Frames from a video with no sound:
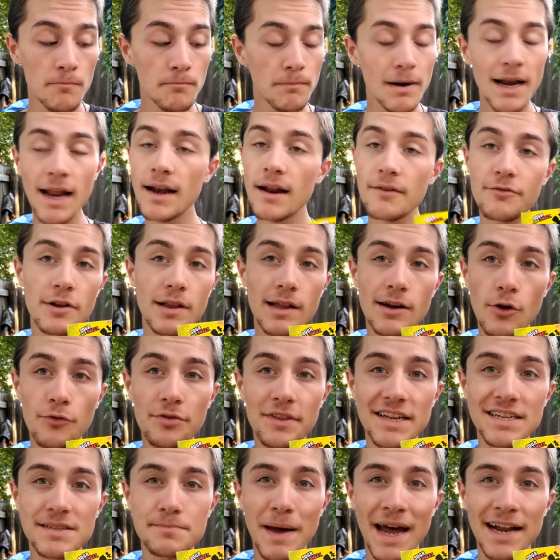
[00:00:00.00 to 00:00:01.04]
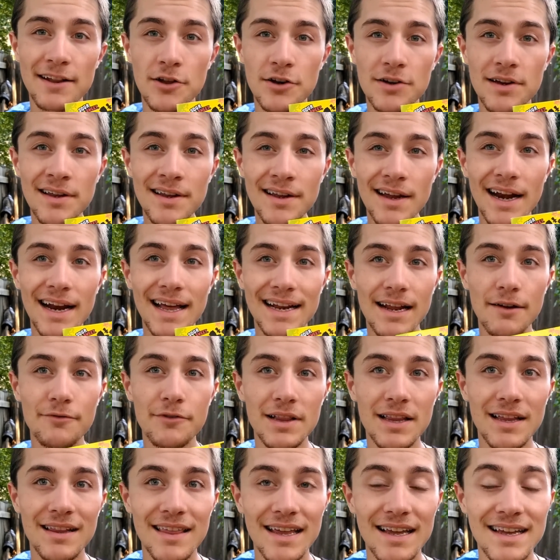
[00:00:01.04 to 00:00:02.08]
But I definitely don't think it's bad looking, and I
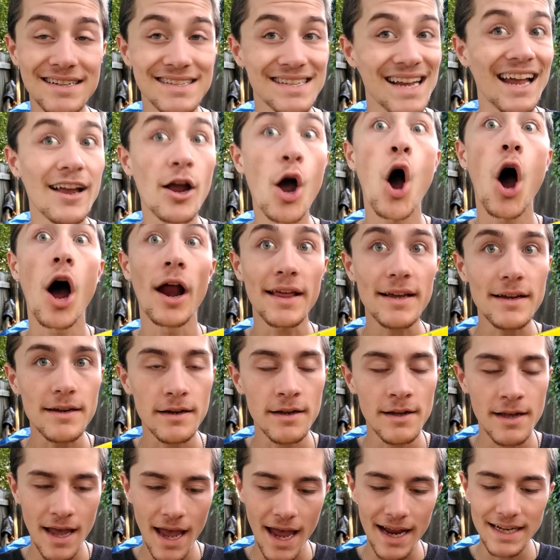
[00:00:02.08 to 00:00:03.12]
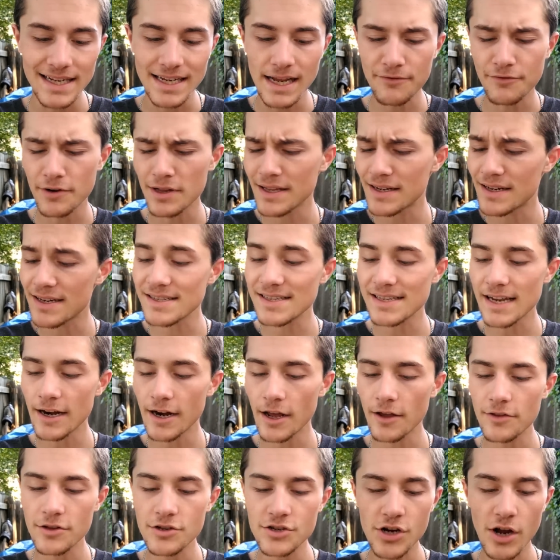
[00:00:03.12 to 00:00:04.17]
definitely think it's iconic, and it definitely does stand
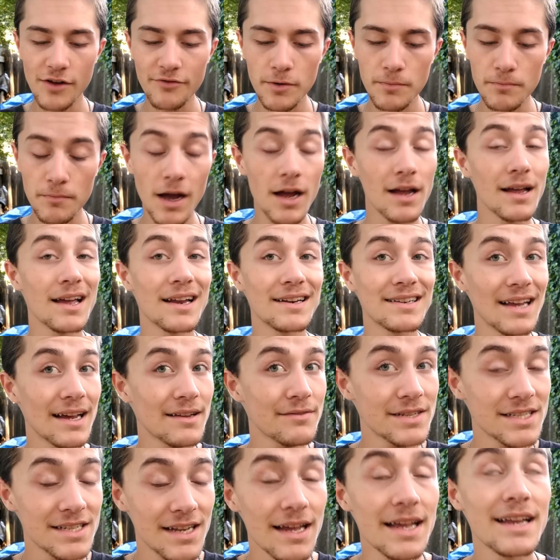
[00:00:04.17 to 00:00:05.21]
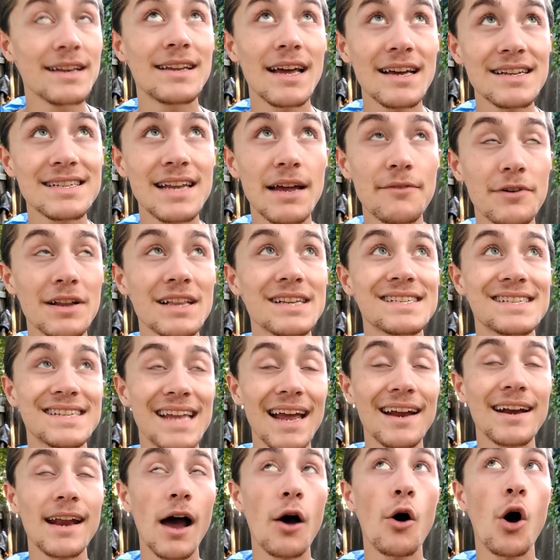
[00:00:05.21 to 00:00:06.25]
out on the shelf, and it does definitely
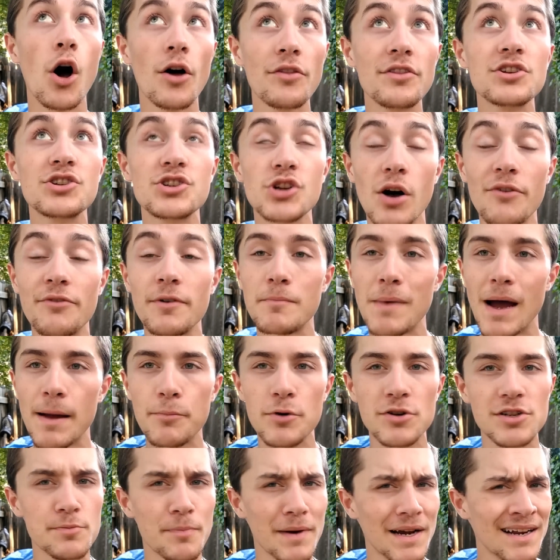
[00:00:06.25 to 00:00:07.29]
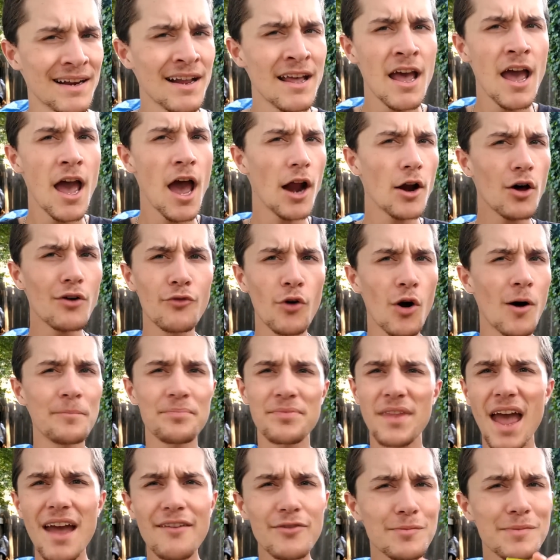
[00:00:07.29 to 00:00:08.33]
stand out on the shelf in my personal opinion. And overall,
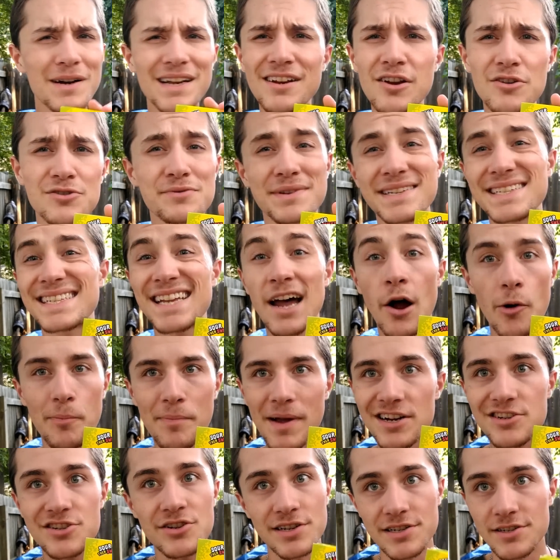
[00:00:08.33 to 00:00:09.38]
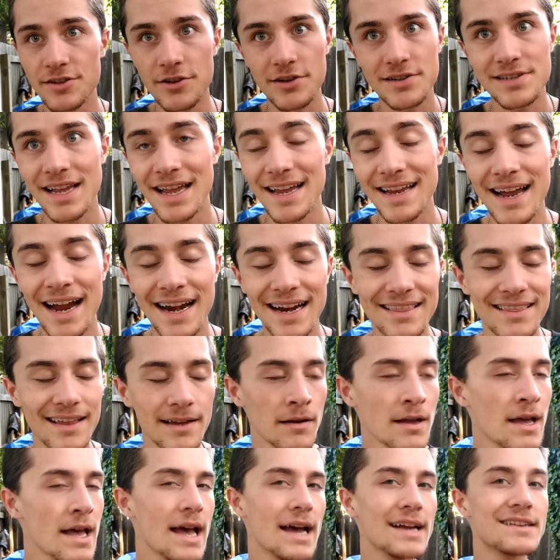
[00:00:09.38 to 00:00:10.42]
everybody knows what Sour Patch Kids looks like kind of
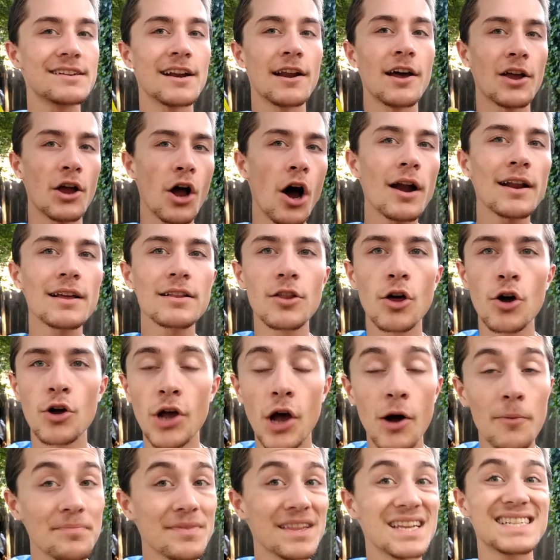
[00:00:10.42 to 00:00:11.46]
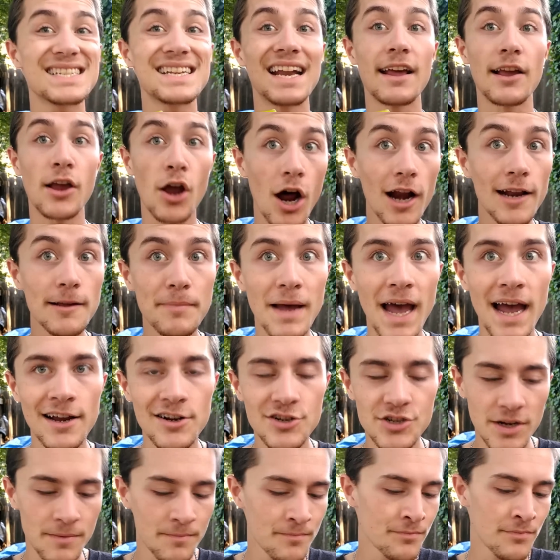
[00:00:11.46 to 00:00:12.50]
thing. It's an iconic logo, it's an iconic
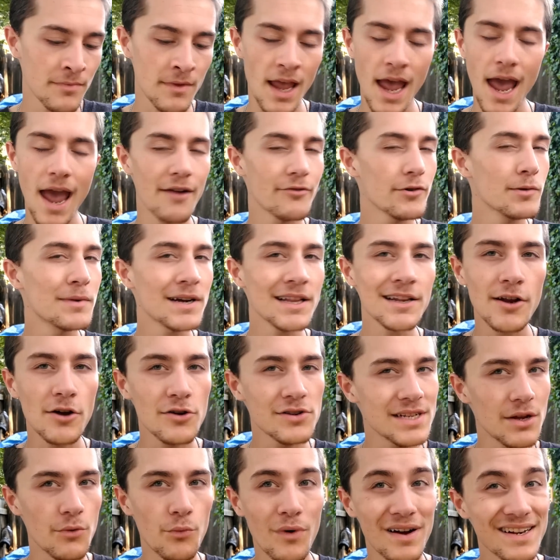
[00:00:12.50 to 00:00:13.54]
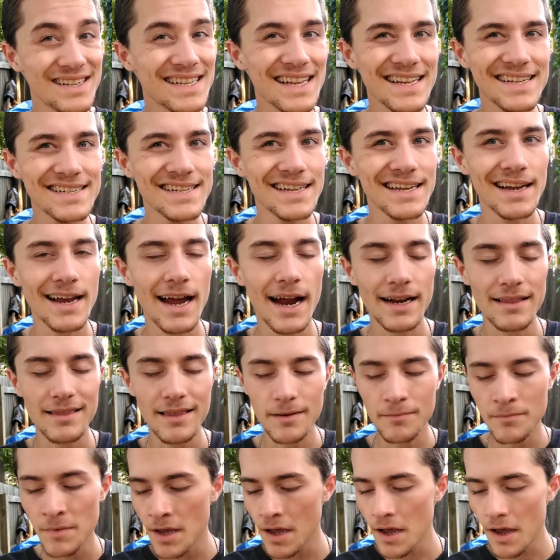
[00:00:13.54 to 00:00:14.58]
packaging, everybody knows it once they see it kind of
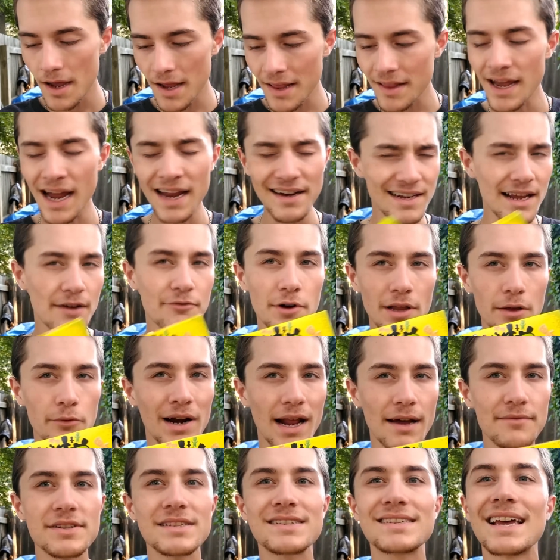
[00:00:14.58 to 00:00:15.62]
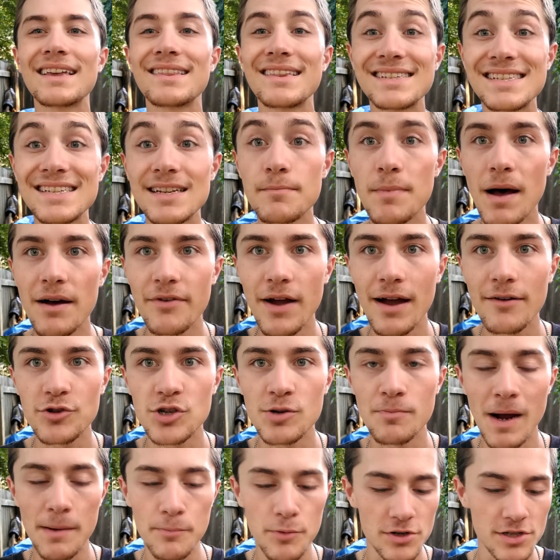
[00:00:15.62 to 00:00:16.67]
thing, and I definitely would have to say this is above average
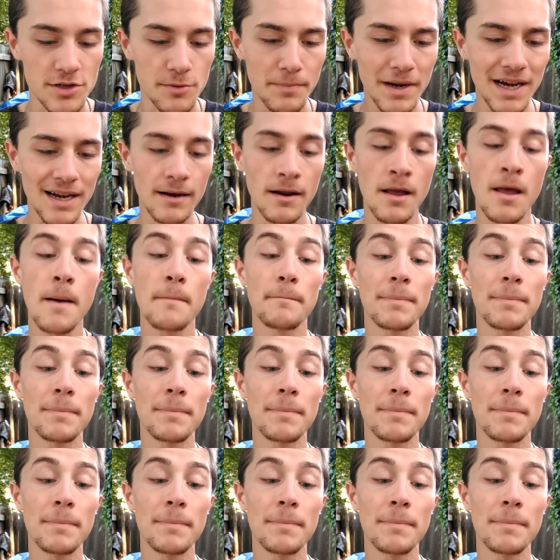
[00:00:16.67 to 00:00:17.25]
in my personal opinion.